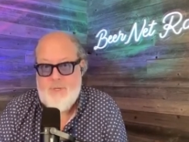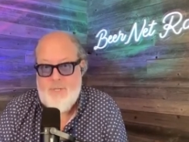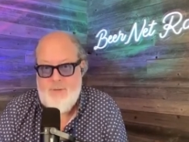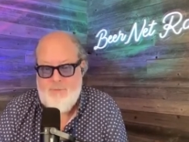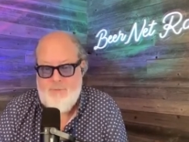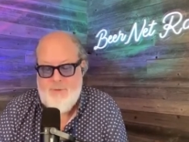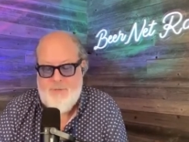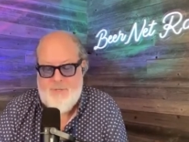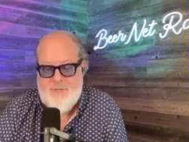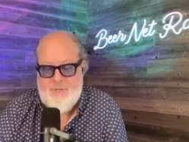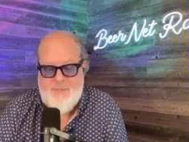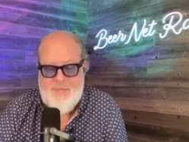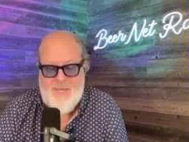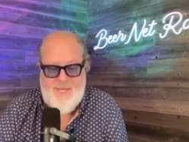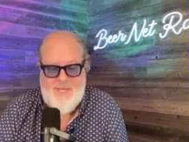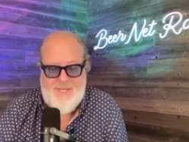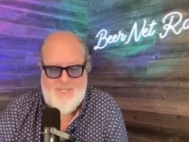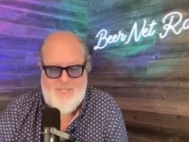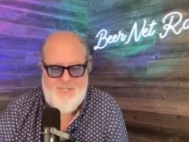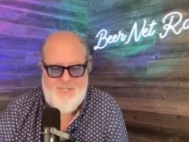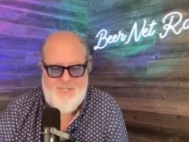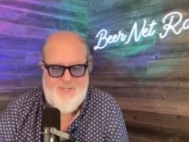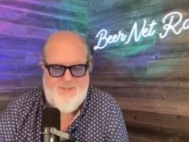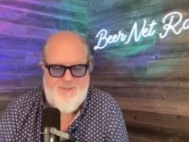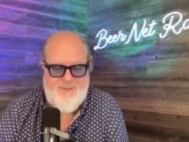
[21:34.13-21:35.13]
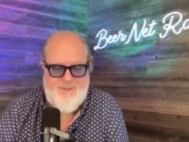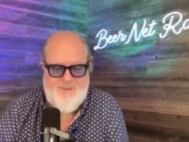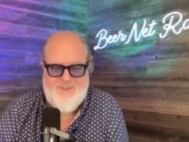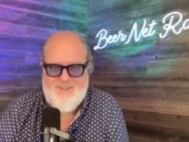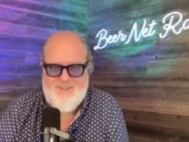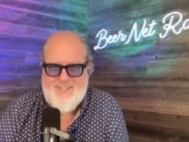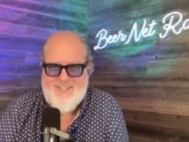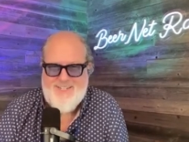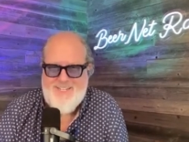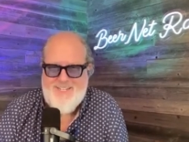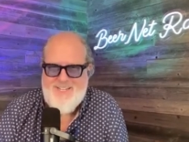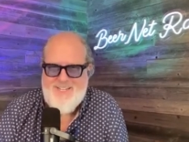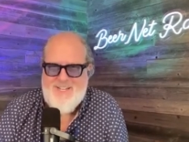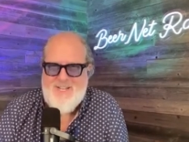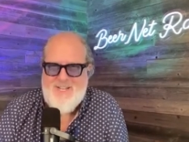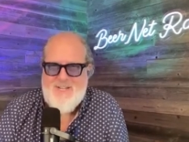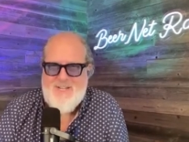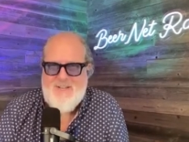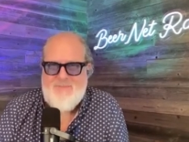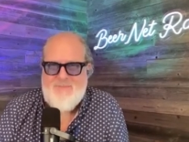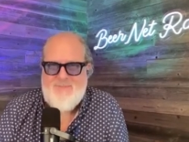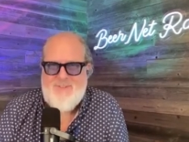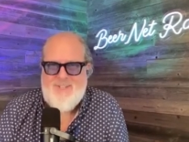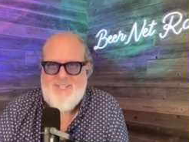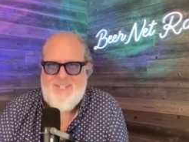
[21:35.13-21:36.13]
covering that too,
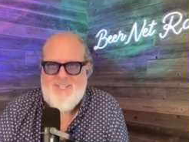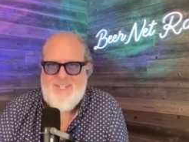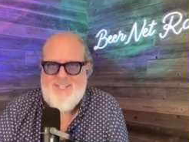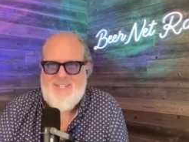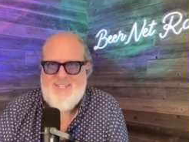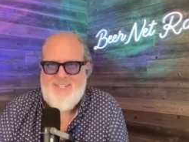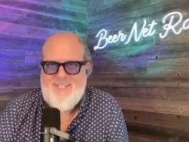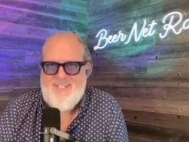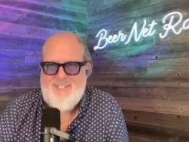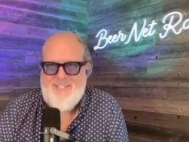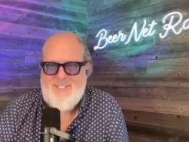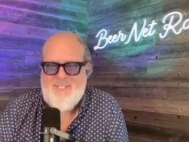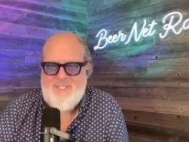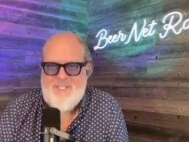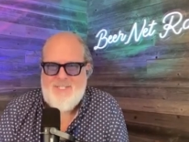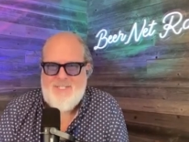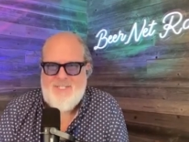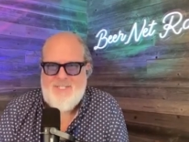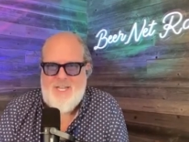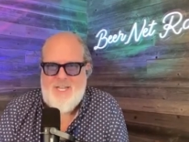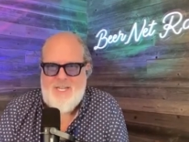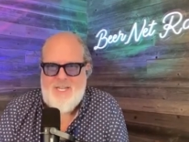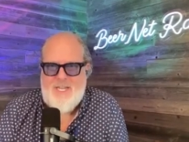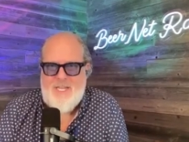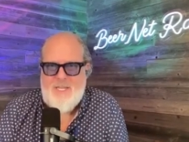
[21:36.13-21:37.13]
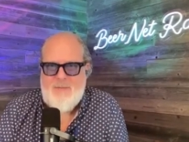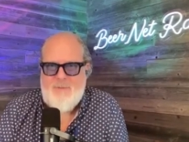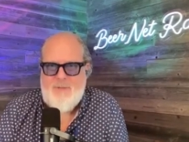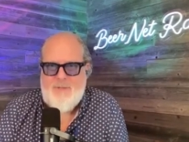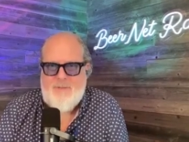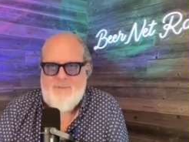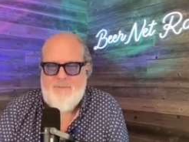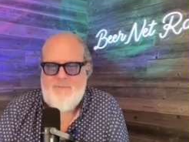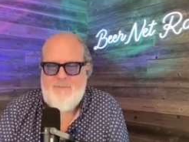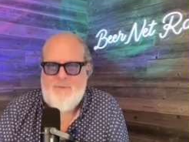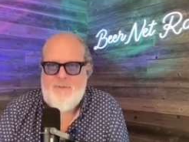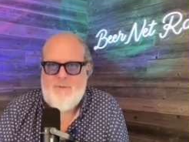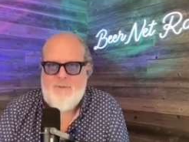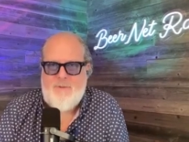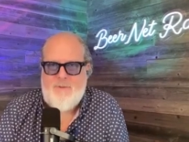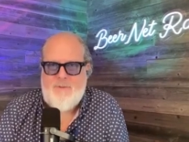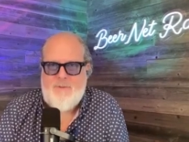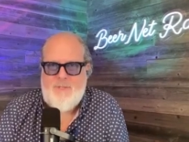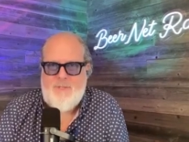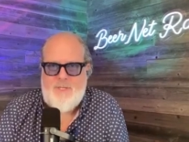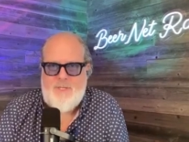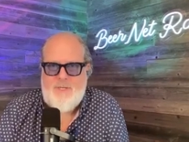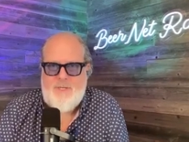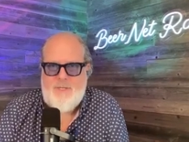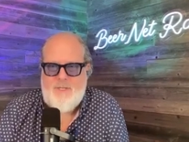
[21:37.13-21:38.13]
but uh, it's a dynamic field,
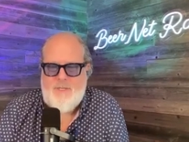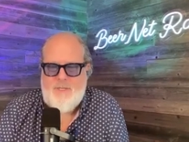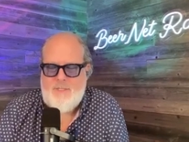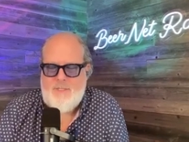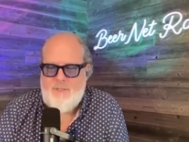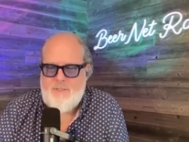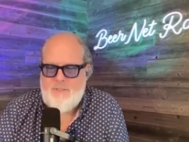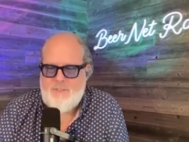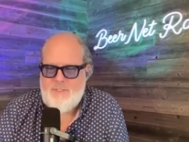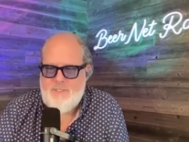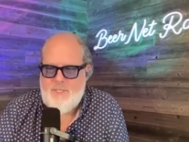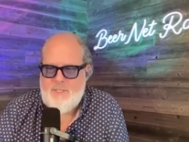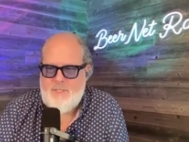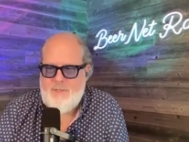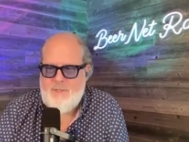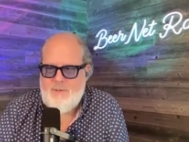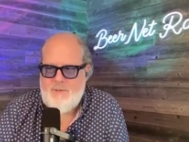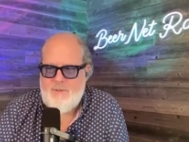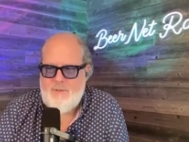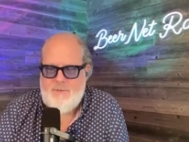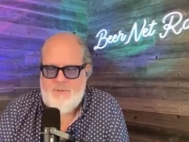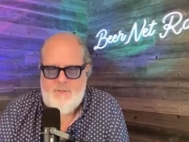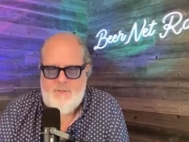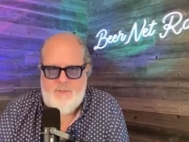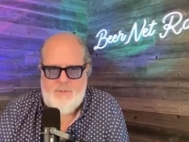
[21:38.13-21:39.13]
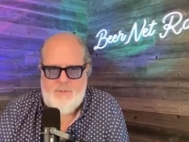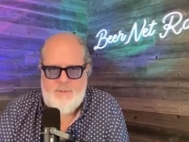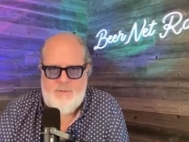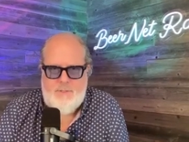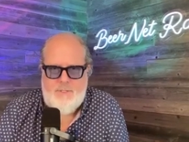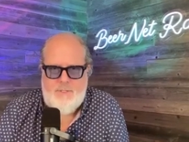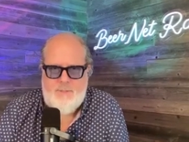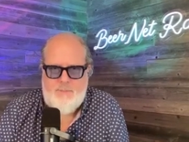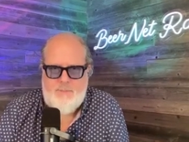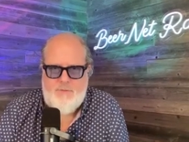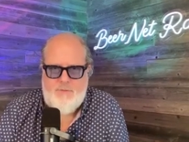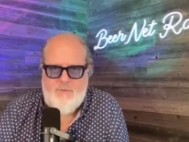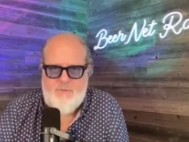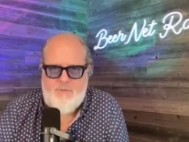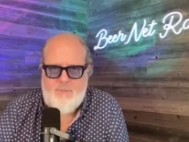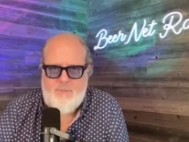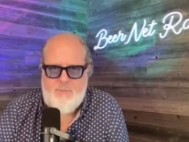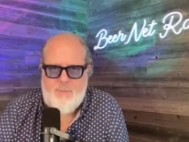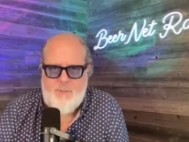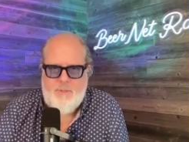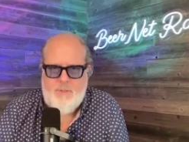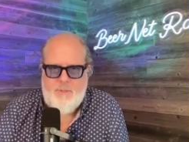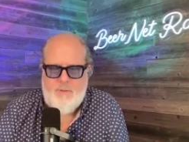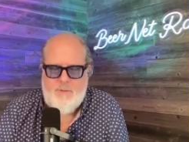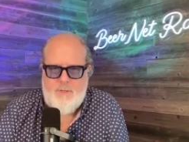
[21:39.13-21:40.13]
and uh, looks like you're at the tip of the
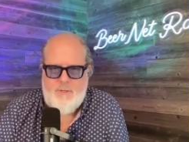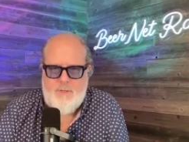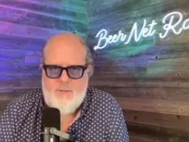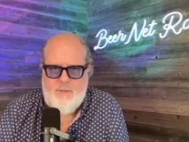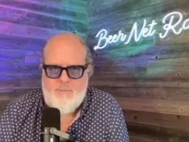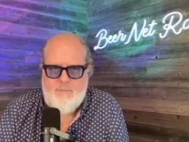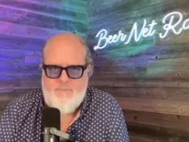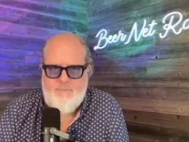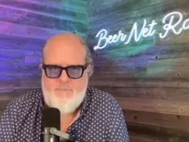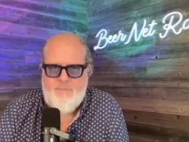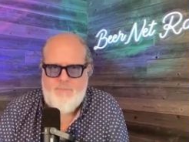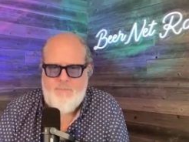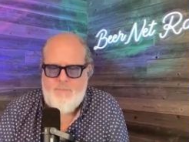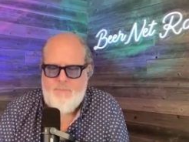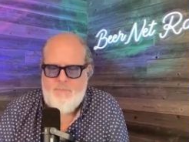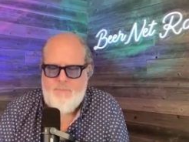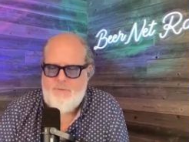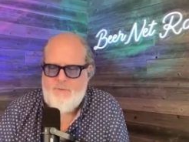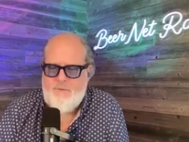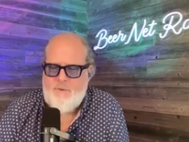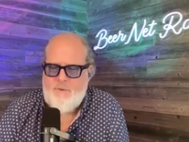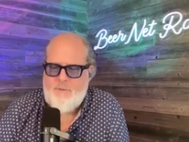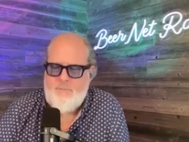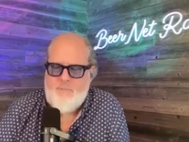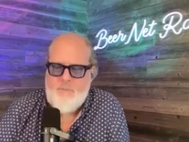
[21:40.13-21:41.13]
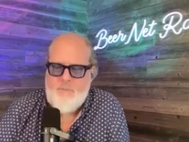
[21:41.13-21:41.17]
spear there. So yeah,